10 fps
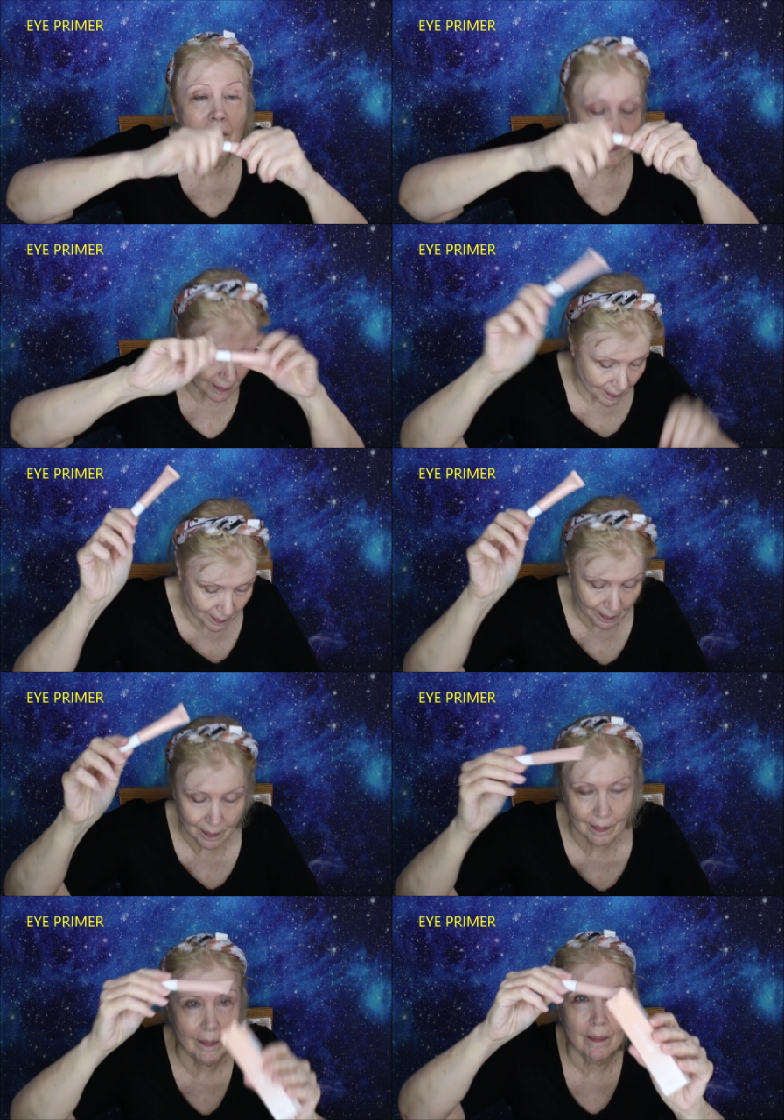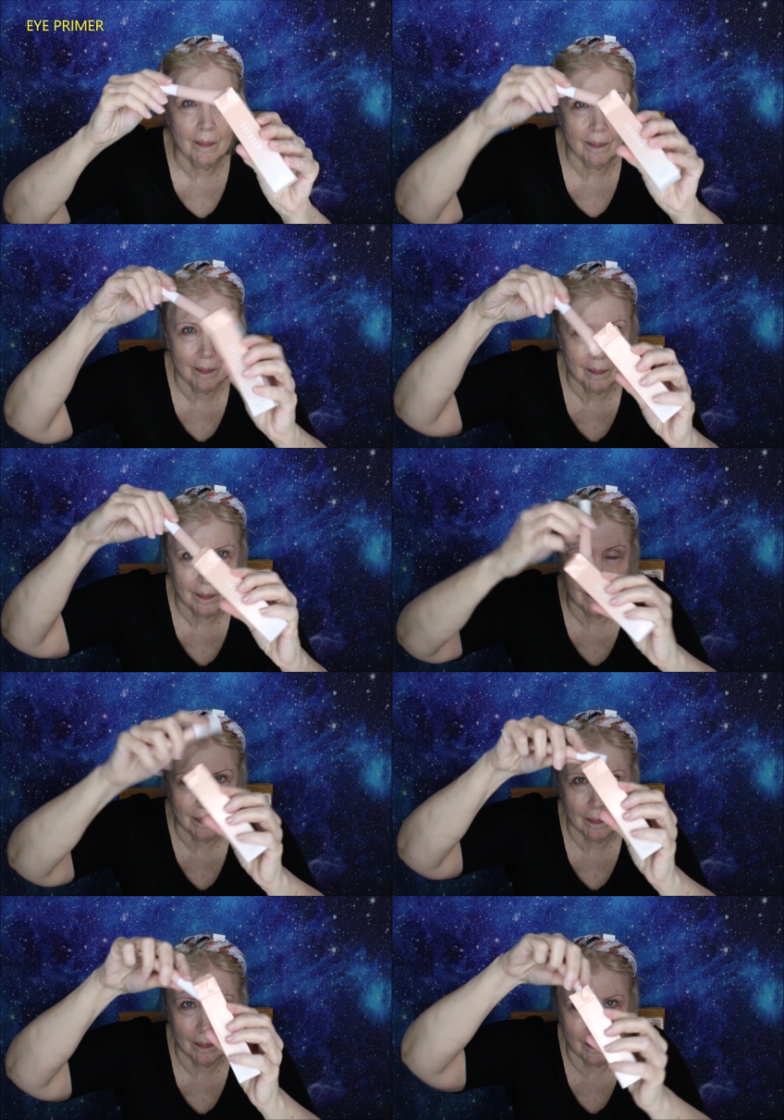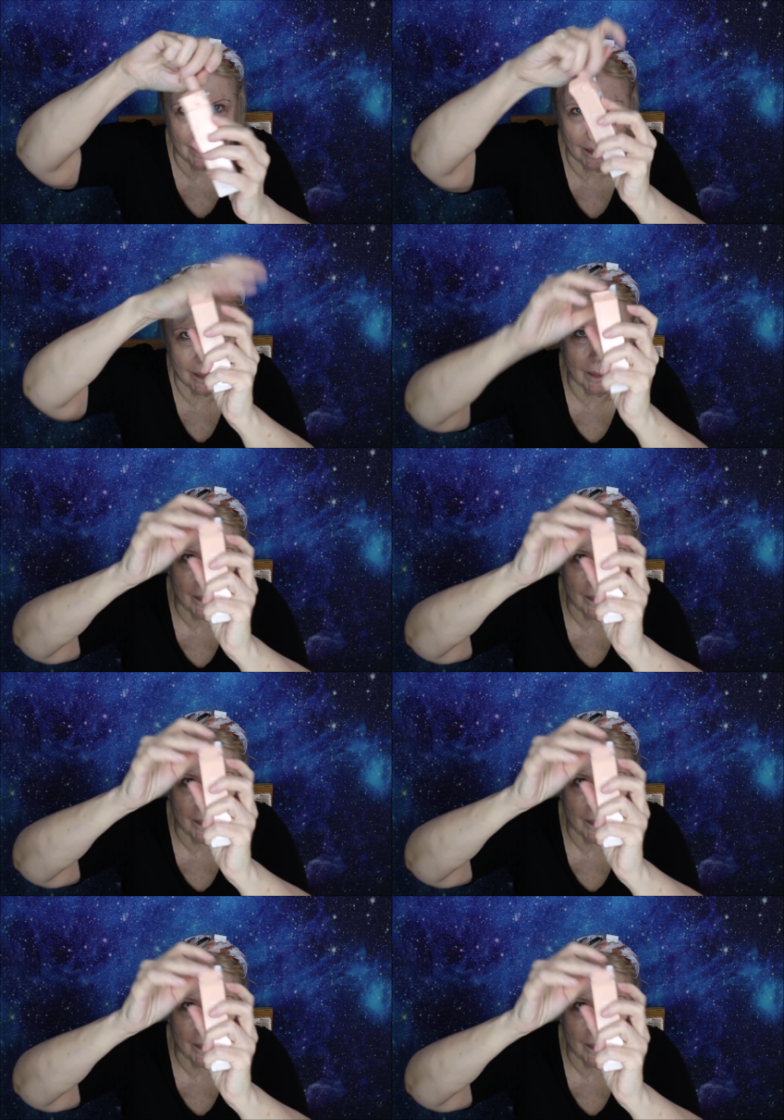But I did want to try it, you know, because a lot of